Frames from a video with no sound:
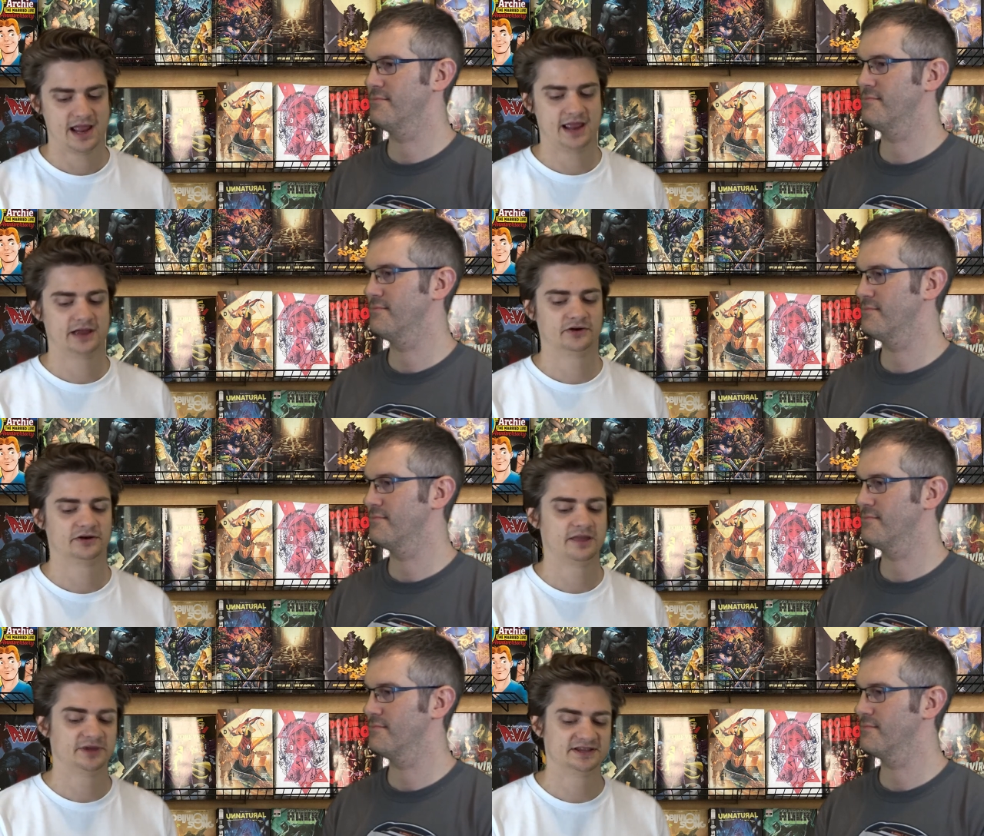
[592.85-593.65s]
Speaker 1: And her
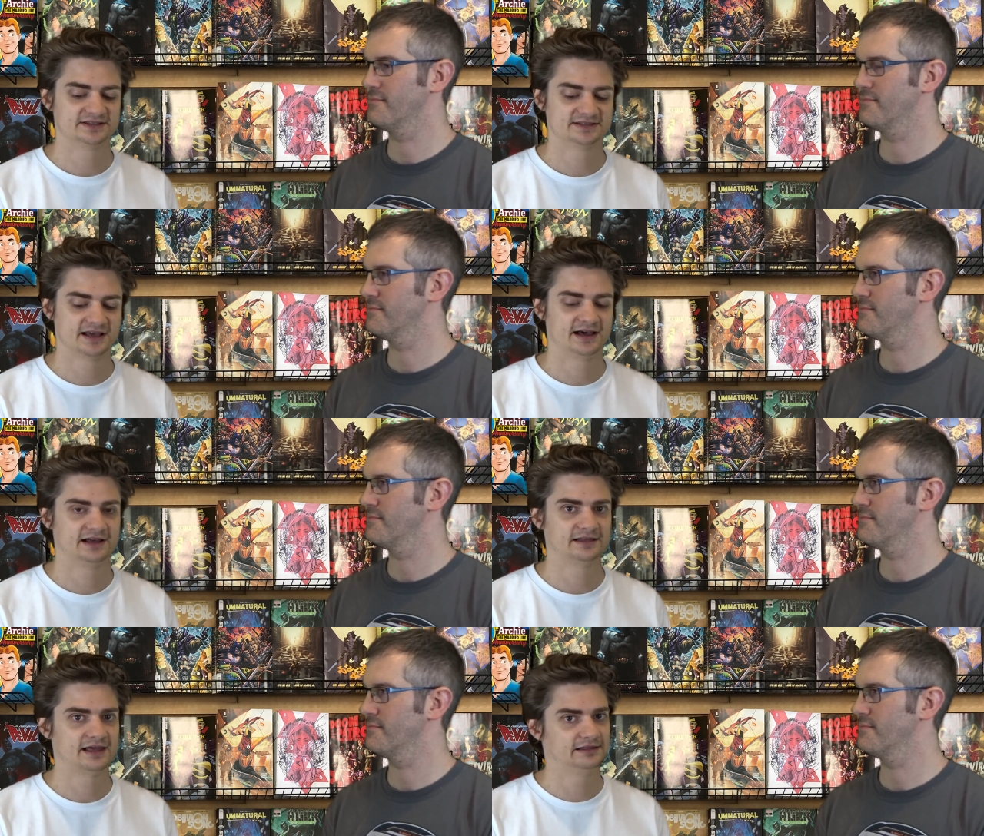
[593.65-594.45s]
name is
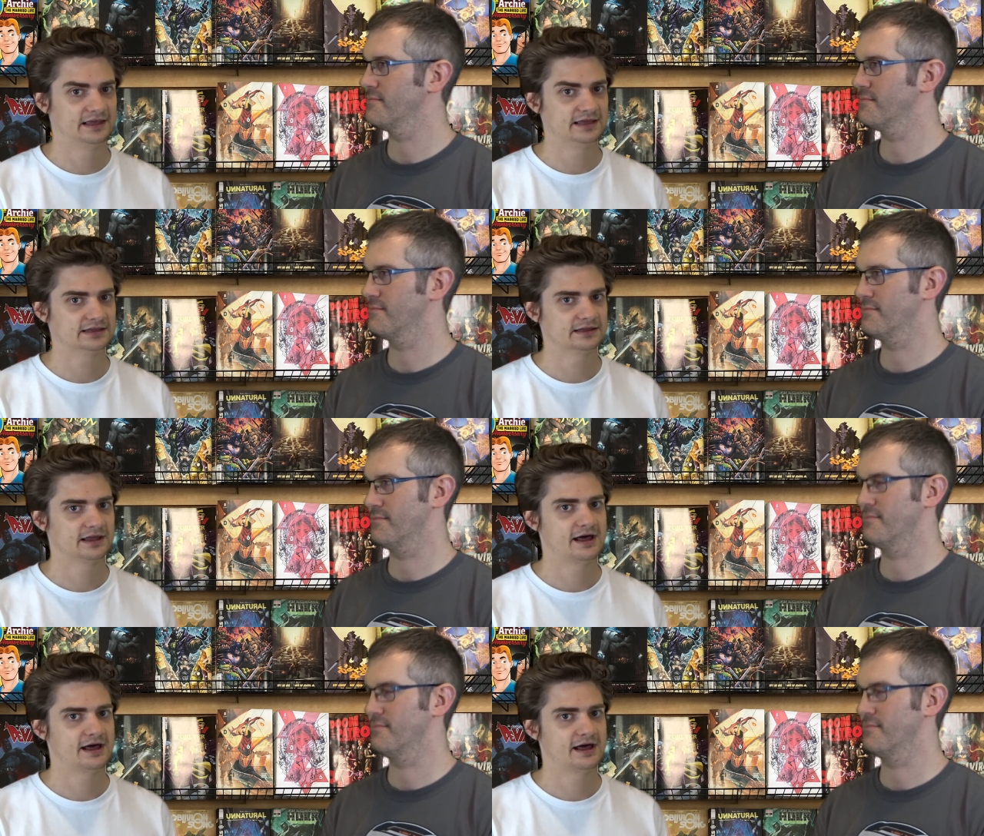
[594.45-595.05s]
uh, Lei Ling.